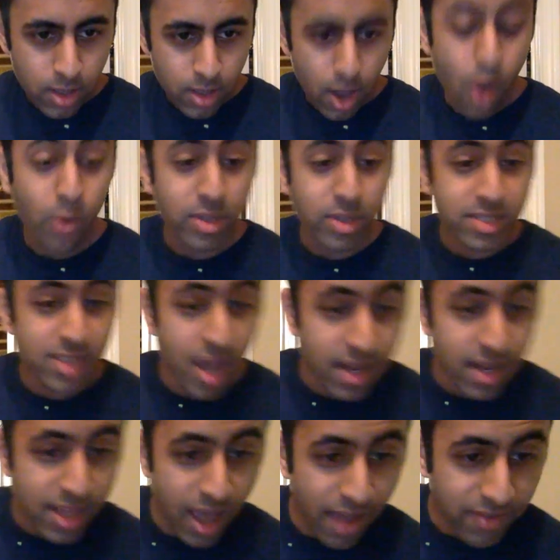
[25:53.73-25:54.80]
Oh, it's
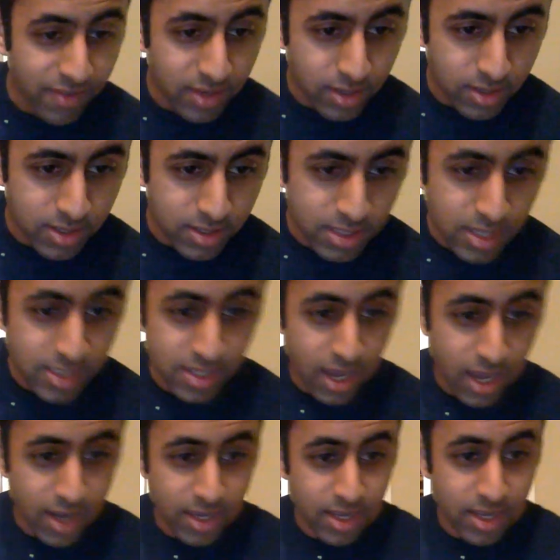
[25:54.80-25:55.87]
Sadia. I haven't seen
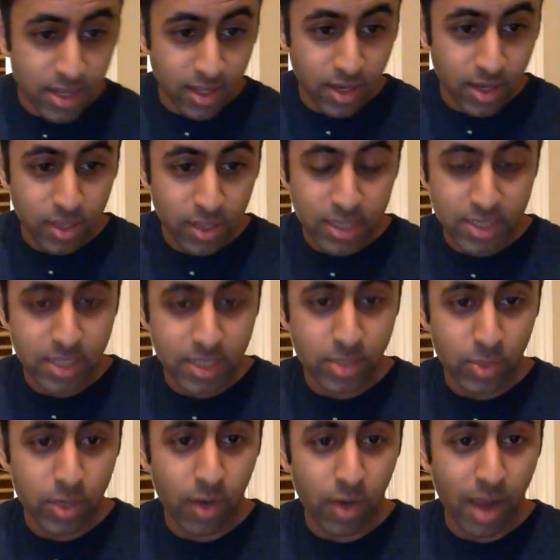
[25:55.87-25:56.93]
Sadia literally since
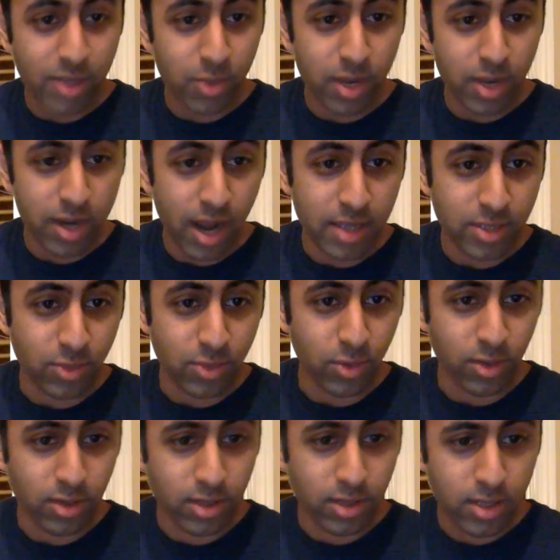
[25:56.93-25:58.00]
we graduated high
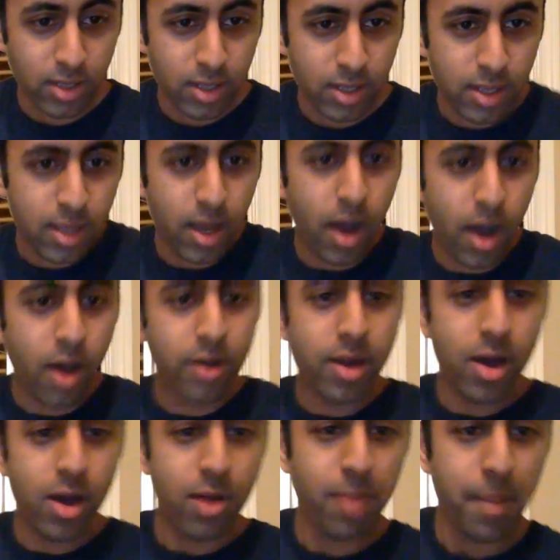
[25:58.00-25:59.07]
school. Oh
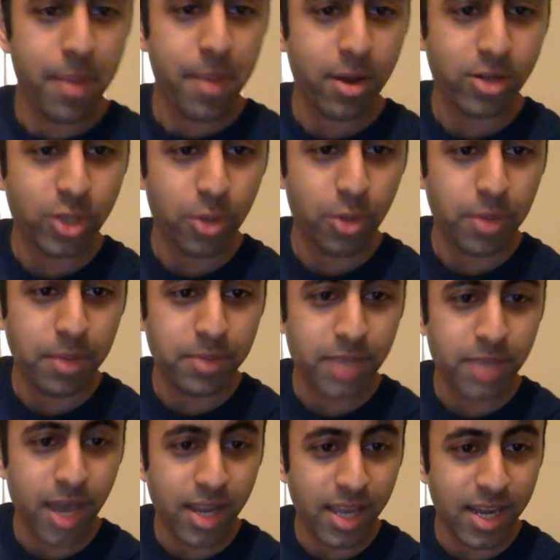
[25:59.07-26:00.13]
no, my periscope keeps
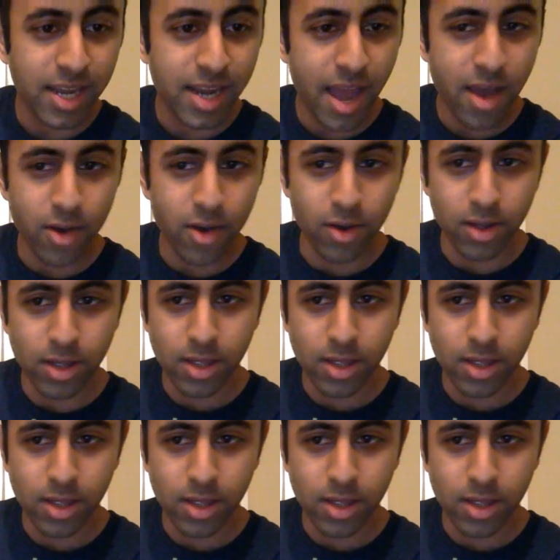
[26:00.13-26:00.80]
cutting in and out.